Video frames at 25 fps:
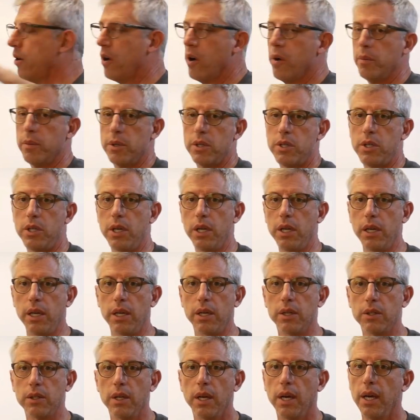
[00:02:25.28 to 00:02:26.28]

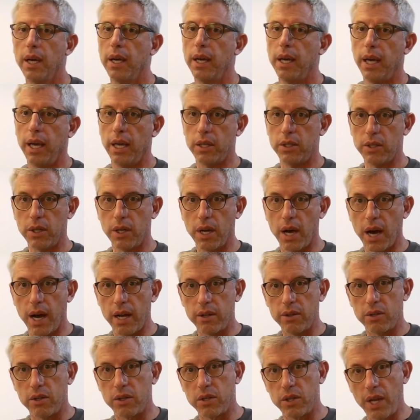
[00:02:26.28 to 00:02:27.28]
homogeneous. It's
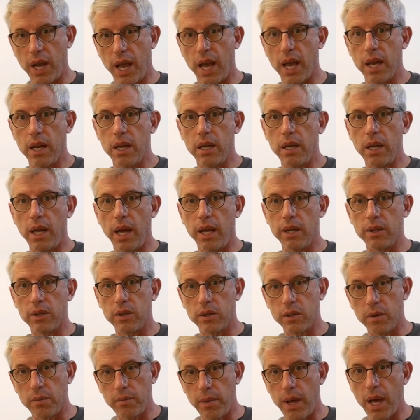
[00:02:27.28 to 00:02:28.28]
got sand and
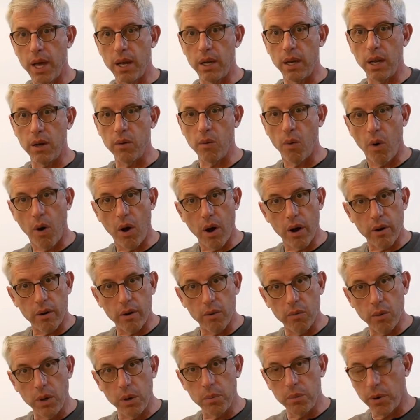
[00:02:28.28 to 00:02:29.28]
cement and water
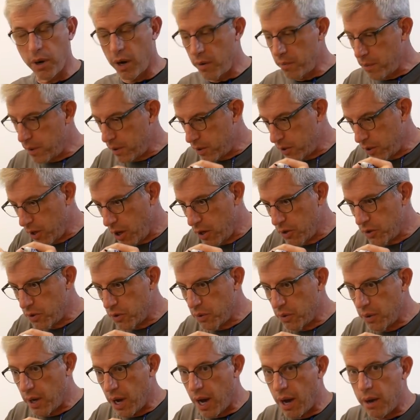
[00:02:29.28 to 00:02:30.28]
in one part, but it's
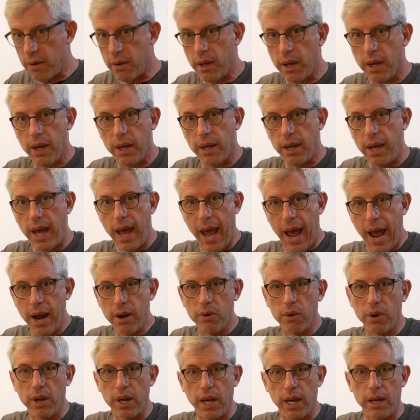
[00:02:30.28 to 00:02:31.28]
also got
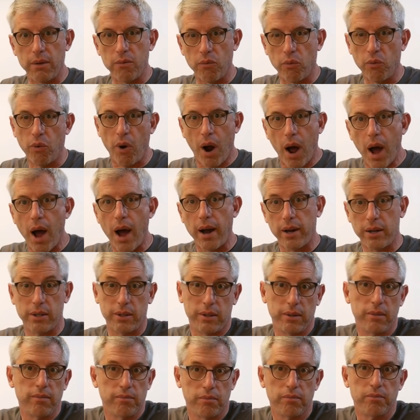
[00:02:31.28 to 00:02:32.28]
aggregate,
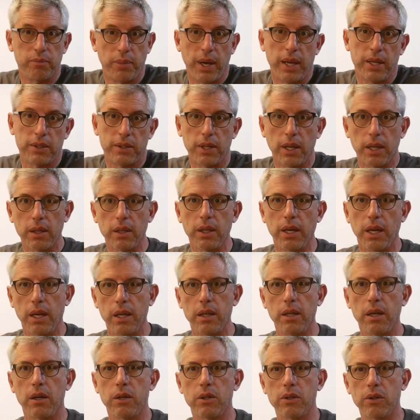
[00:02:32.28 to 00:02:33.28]
rocks, basically
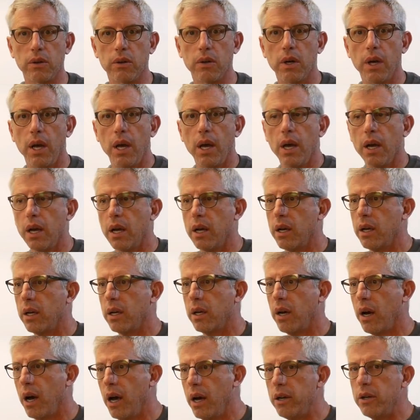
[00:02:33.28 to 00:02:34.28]
in there. So
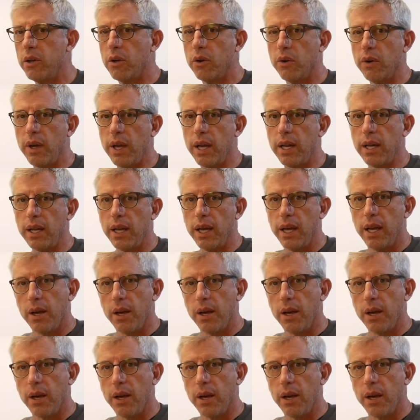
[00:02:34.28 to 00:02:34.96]
concrete